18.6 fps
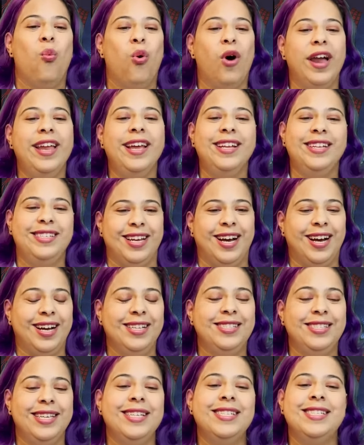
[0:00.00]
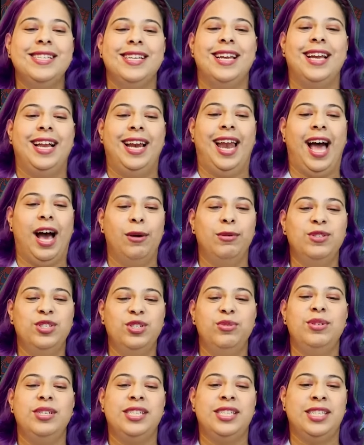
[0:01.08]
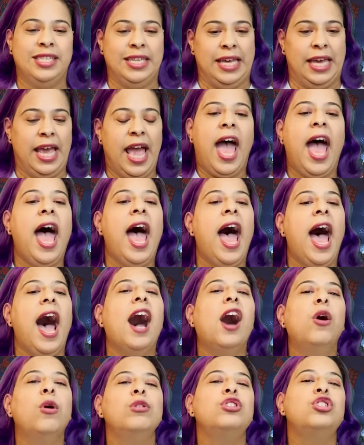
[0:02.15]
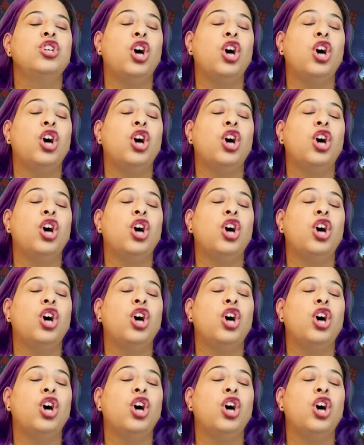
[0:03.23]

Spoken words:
what it does is it allows you to see how